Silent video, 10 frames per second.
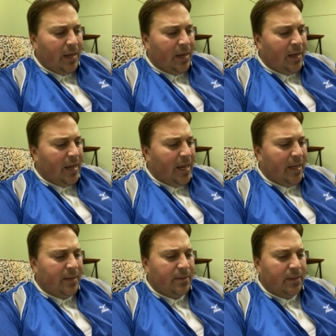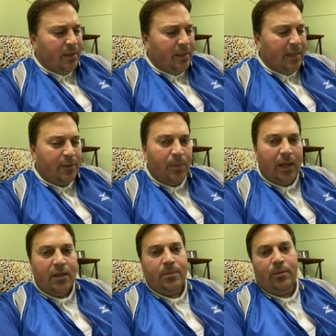as
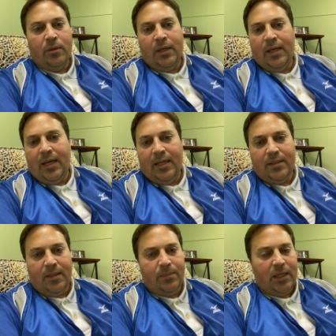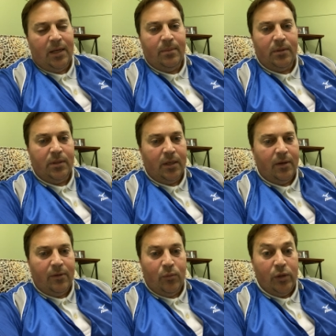possible. And sometimes
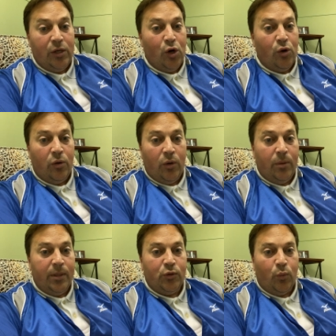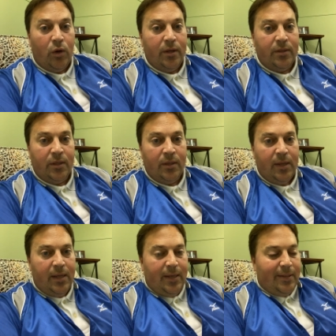we go to Romans 1
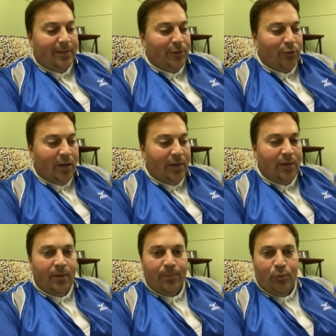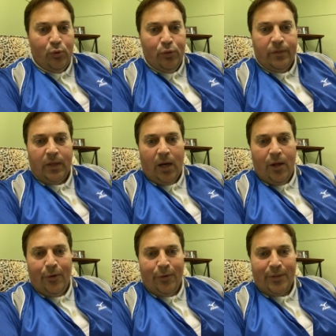to try to prove to
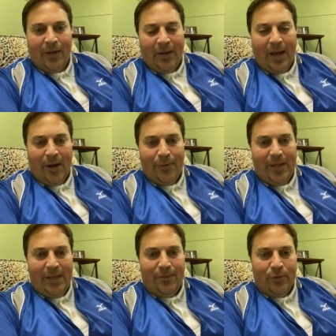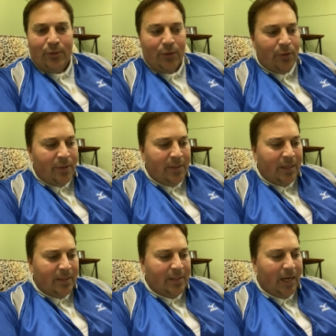others how evil certain
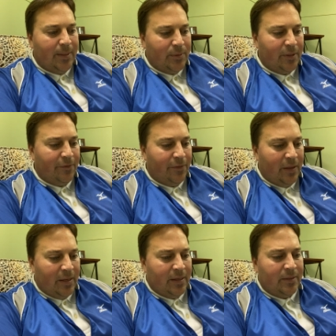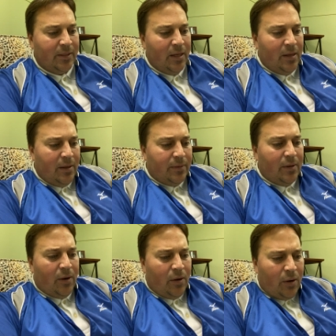types of things
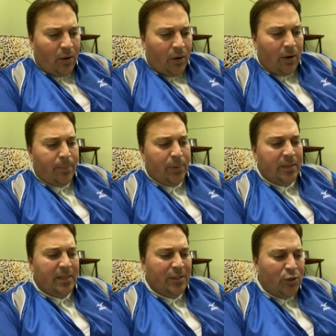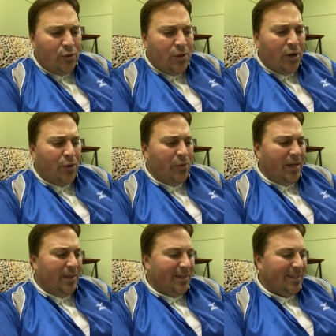are. But did you know
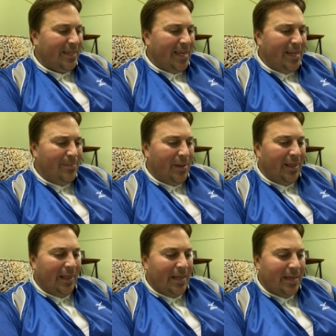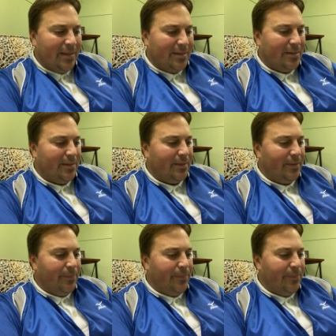in the same list